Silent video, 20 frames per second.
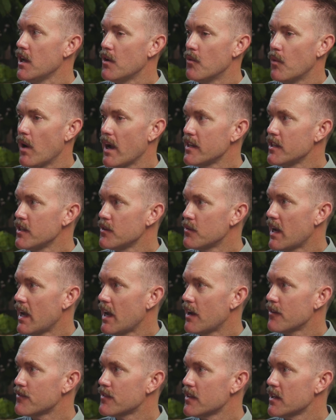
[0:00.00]
Why do you
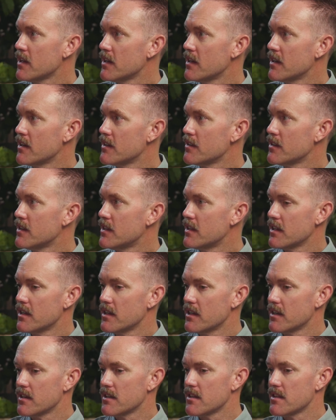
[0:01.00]
have
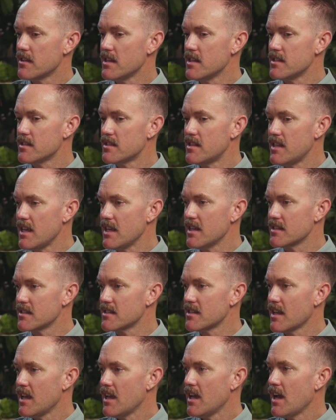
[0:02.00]
these things?